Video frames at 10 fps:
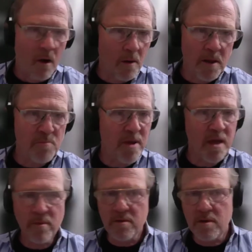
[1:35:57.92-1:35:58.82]
these
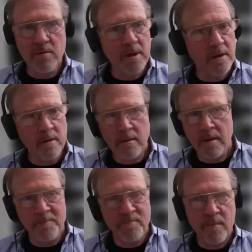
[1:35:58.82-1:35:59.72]
people doing,
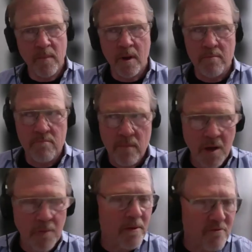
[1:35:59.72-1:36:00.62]

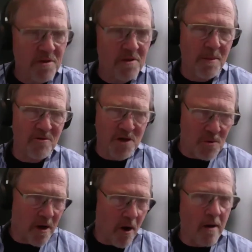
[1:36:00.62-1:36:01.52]
they're
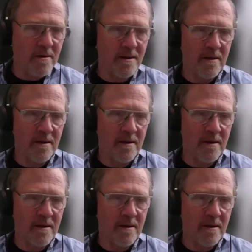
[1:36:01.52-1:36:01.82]
doing art,